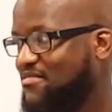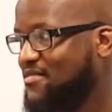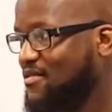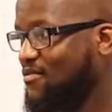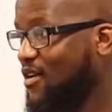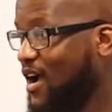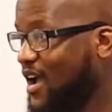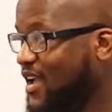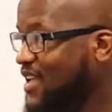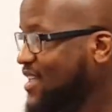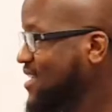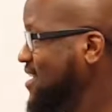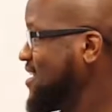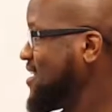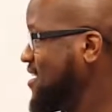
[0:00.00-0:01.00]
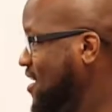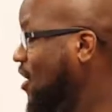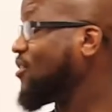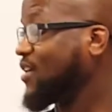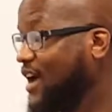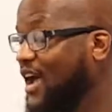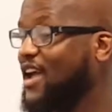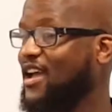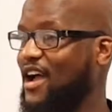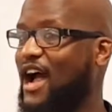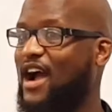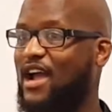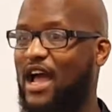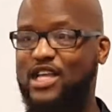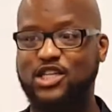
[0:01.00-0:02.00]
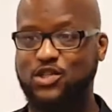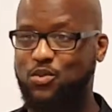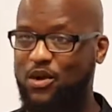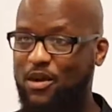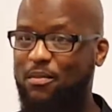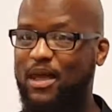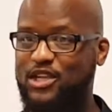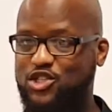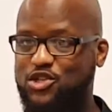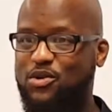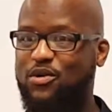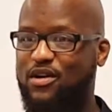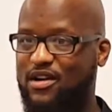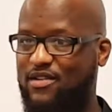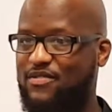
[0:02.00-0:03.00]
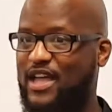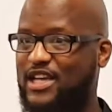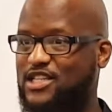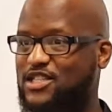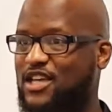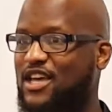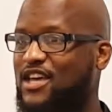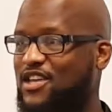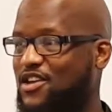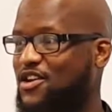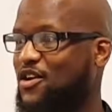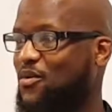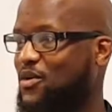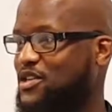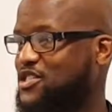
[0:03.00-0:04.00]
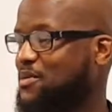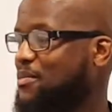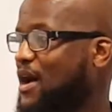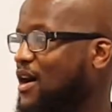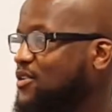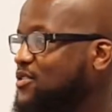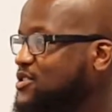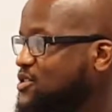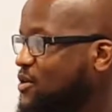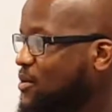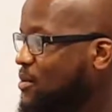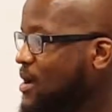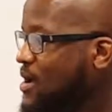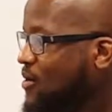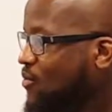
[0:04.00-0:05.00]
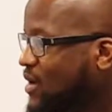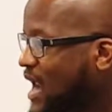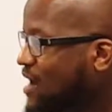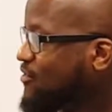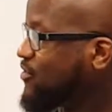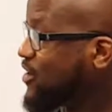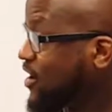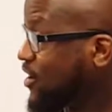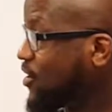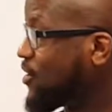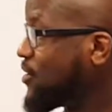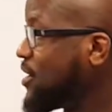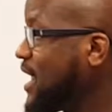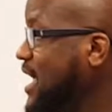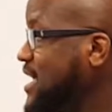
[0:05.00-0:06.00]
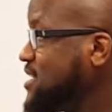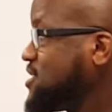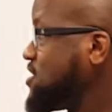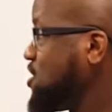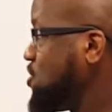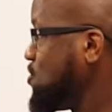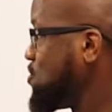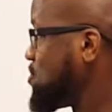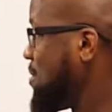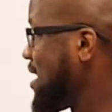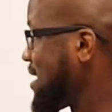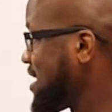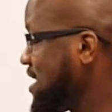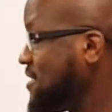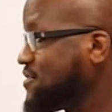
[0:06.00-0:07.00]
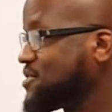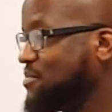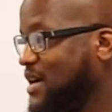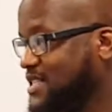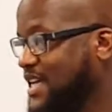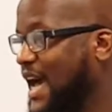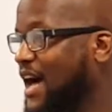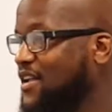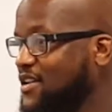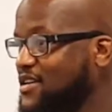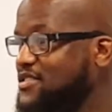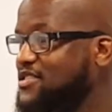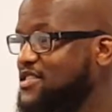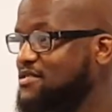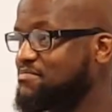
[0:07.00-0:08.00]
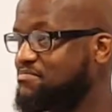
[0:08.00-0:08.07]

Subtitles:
Right? Okay, I just want to make sure that's, you know, what it's about. So what I've learned is to use my gifts, my talents,